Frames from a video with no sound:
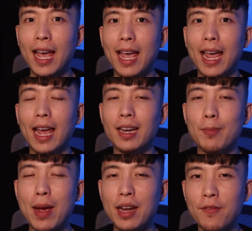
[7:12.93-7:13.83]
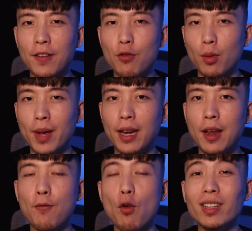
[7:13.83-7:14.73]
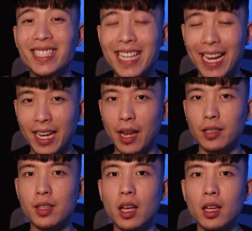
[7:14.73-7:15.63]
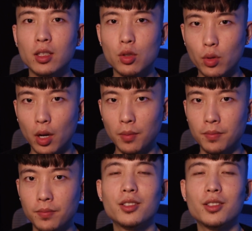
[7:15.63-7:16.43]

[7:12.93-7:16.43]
and benefit from it for decades to come.